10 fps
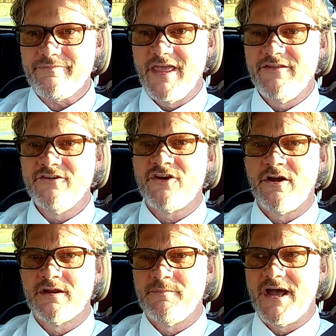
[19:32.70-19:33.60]
and they're
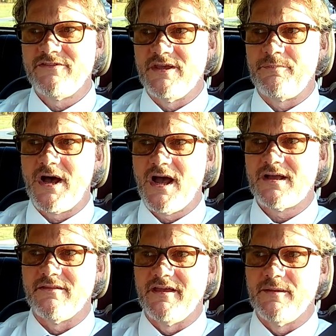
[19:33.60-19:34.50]
talking about the
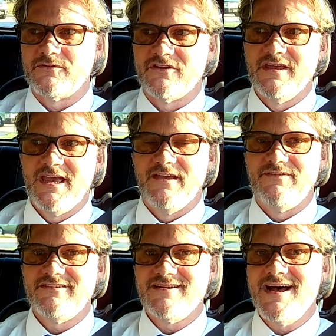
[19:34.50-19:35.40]
apocalypse, if
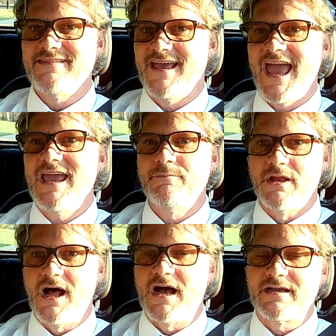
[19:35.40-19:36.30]
it's not in the A
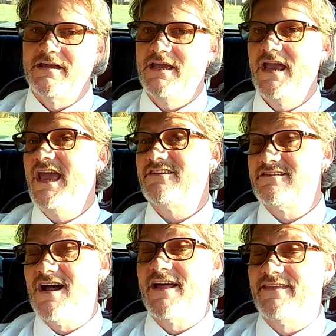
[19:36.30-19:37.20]
block, it's
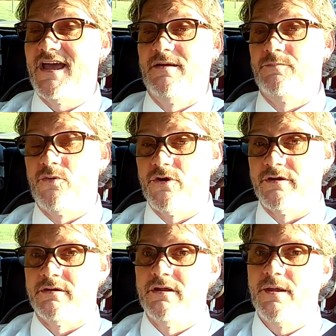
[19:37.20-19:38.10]
not that important.
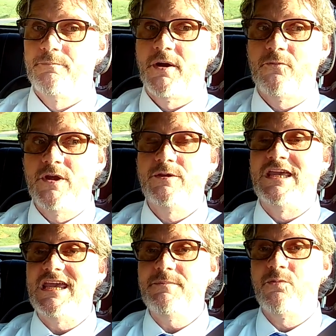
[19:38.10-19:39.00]
But we
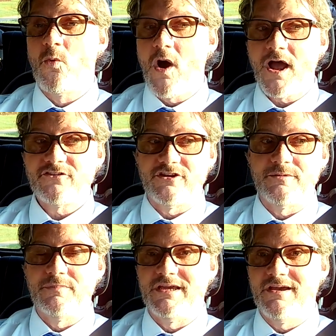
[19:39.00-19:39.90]
keep
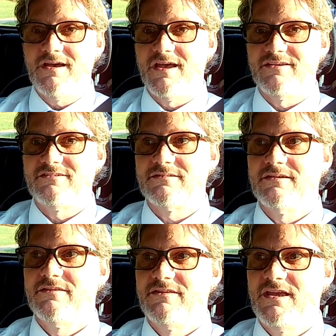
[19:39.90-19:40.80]
watching because
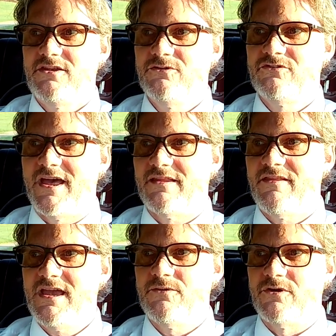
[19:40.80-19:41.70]
they use that
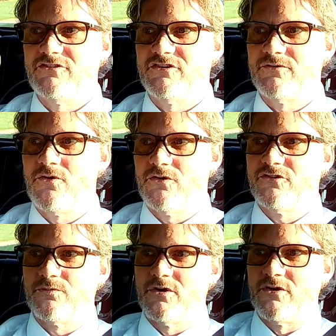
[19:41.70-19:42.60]
language, and of
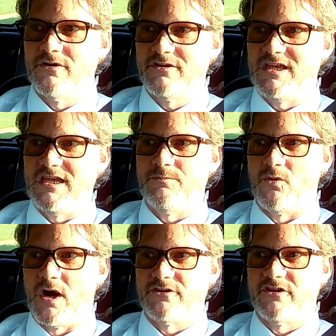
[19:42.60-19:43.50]
course we're going to keep
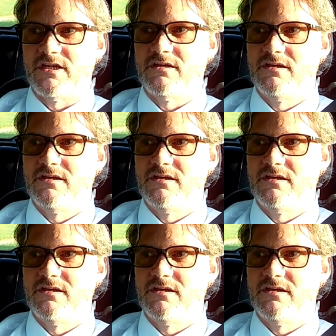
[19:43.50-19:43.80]
watching.